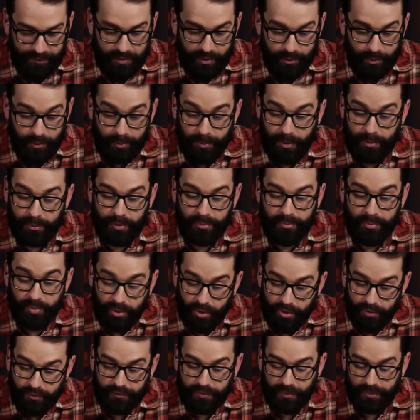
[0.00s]
that we would be
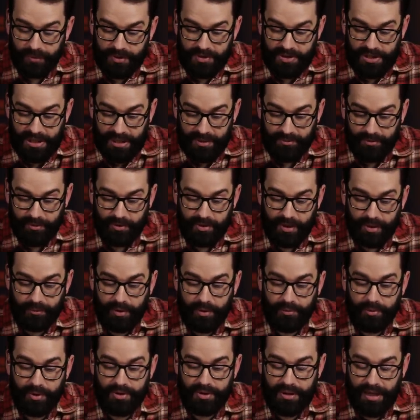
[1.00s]
removed from the team or that
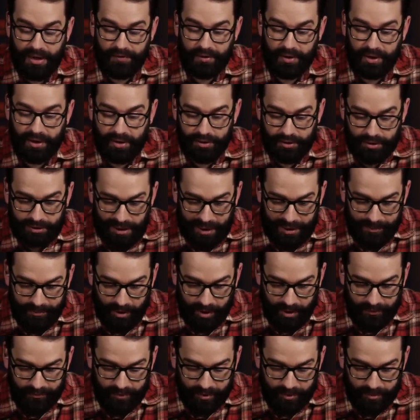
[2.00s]
we would never get a
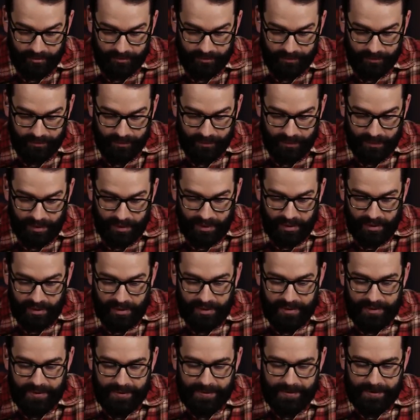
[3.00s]
job offer.
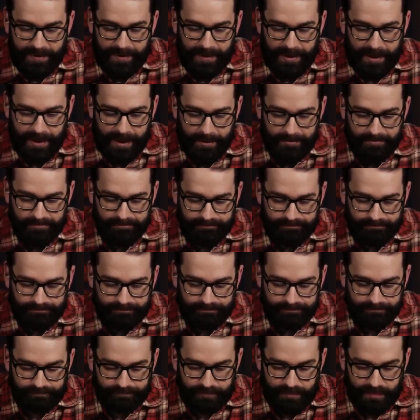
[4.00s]
Um,
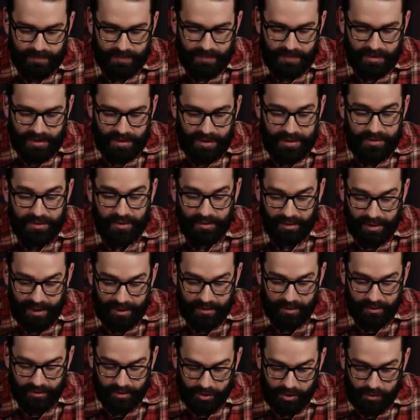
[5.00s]
in the
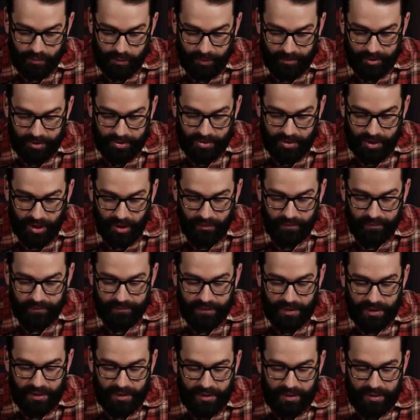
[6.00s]
letter, the swimmers note,
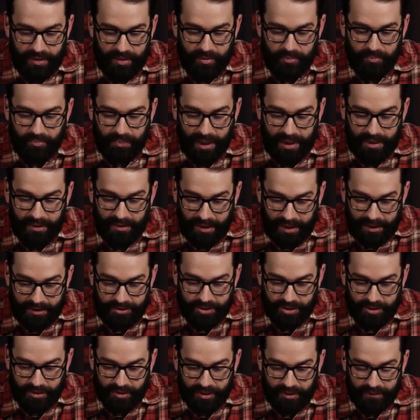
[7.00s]

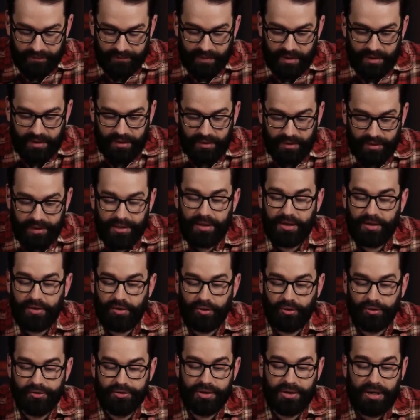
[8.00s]
biologically, Lia
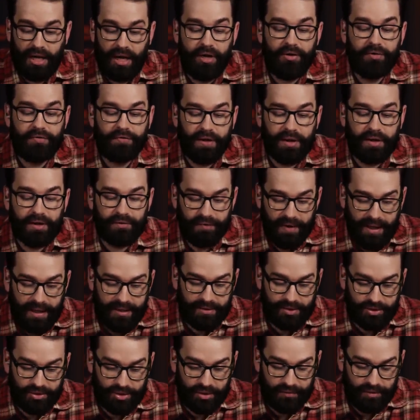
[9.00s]
holds an unfair
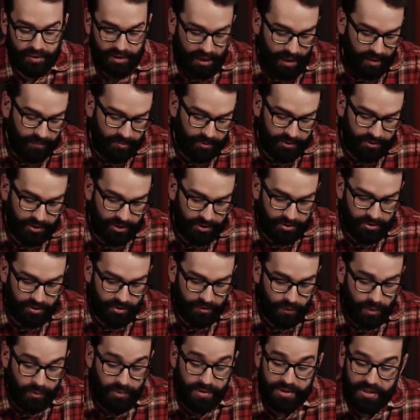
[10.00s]
advantage over competition
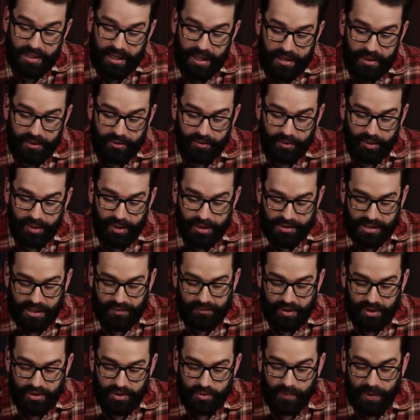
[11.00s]
in the women's category, as
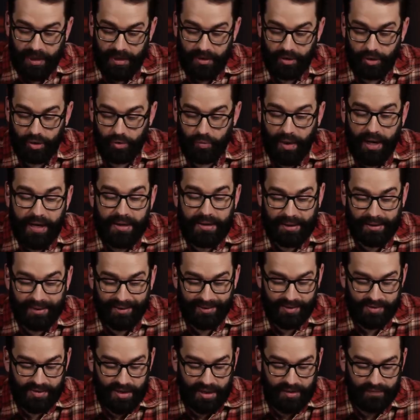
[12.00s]
evidenced by her
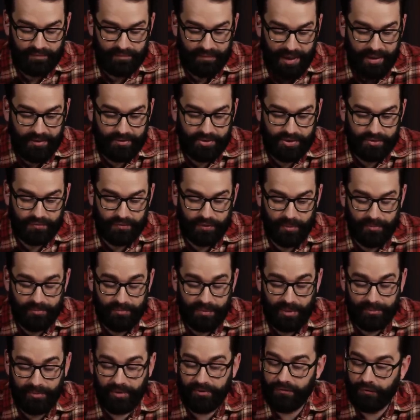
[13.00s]
rankings that have bounced
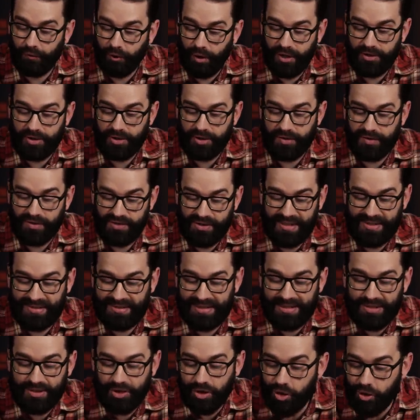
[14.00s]
from number
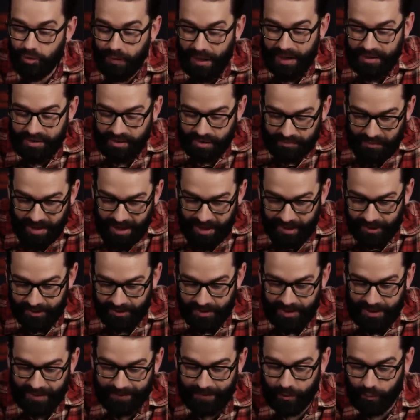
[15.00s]
462 as a male
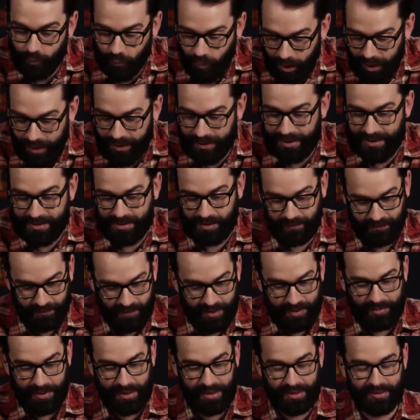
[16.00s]
to number one as a
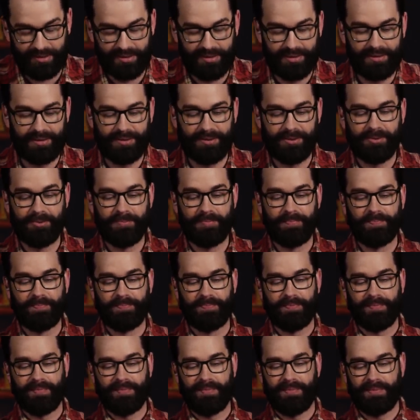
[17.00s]
female.
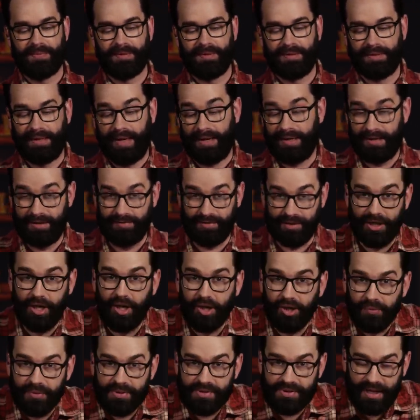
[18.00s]
I didn't even
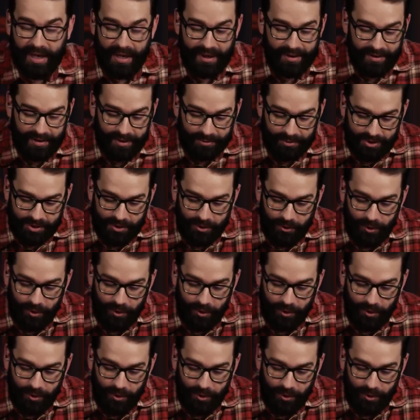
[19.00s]
know it was that, it was